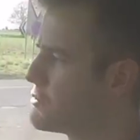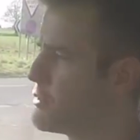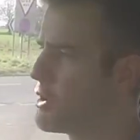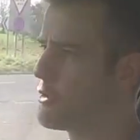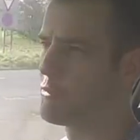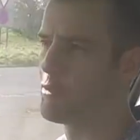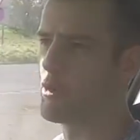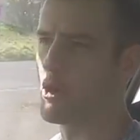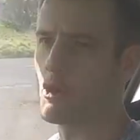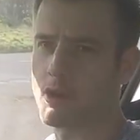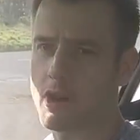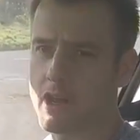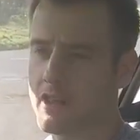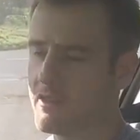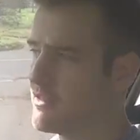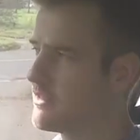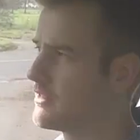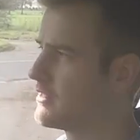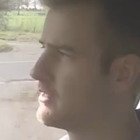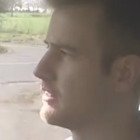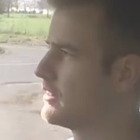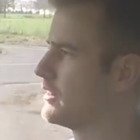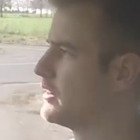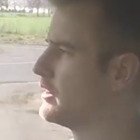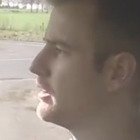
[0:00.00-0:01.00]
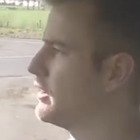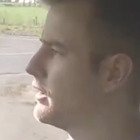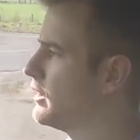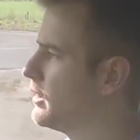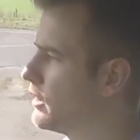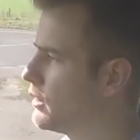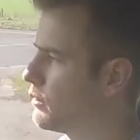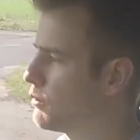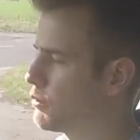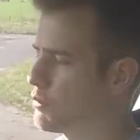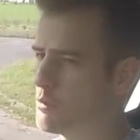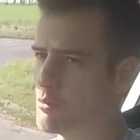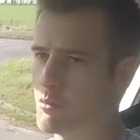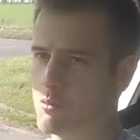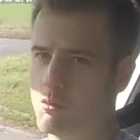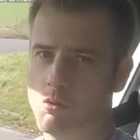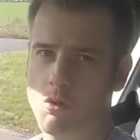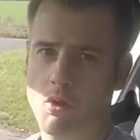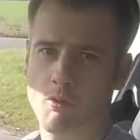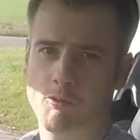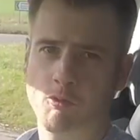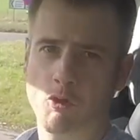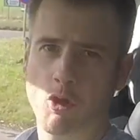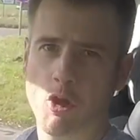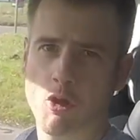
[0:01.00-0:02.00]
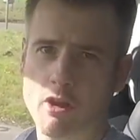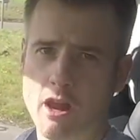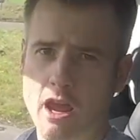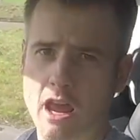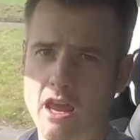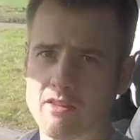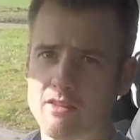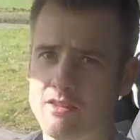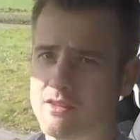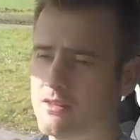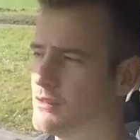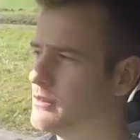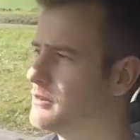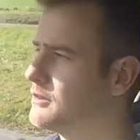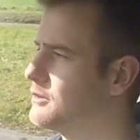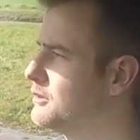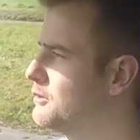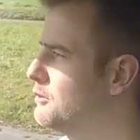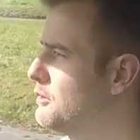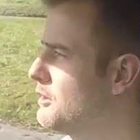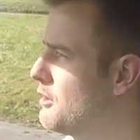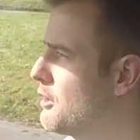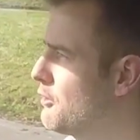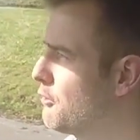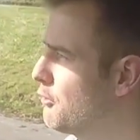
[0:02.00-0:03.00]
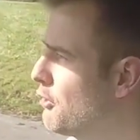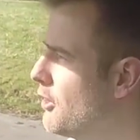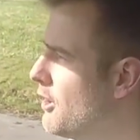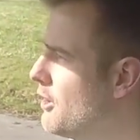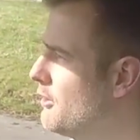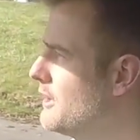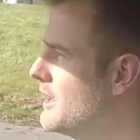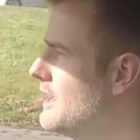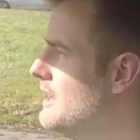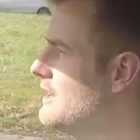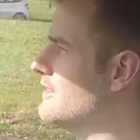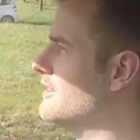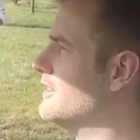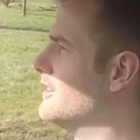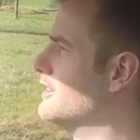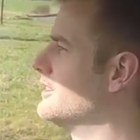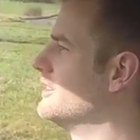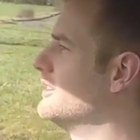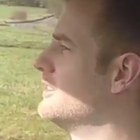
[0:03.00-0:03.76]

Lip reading: some off-roading. We're off-roading! We're off-roading!